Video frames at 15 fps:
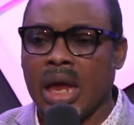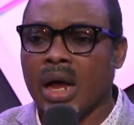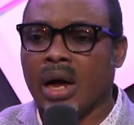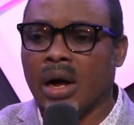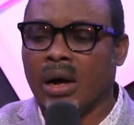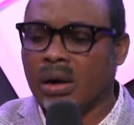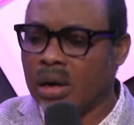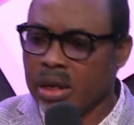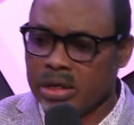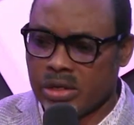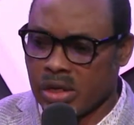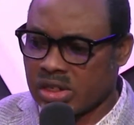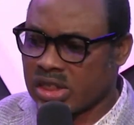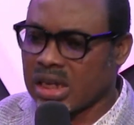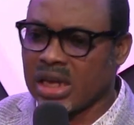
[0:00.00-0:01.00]
Oh,
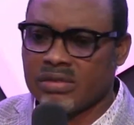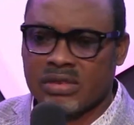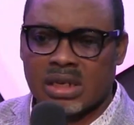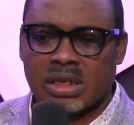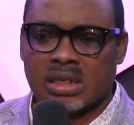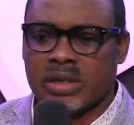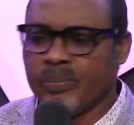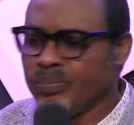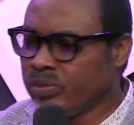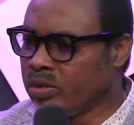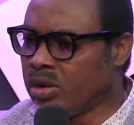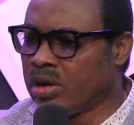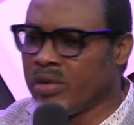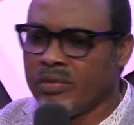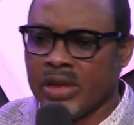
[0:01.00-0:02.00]
your servant,
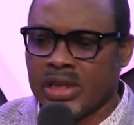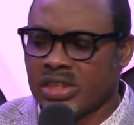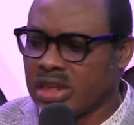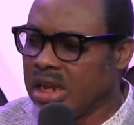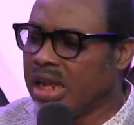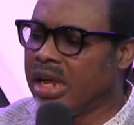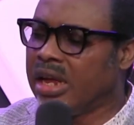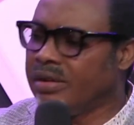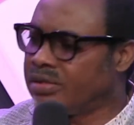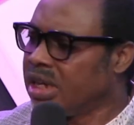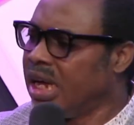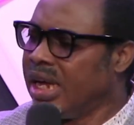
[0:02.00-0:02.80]
one of the slaves,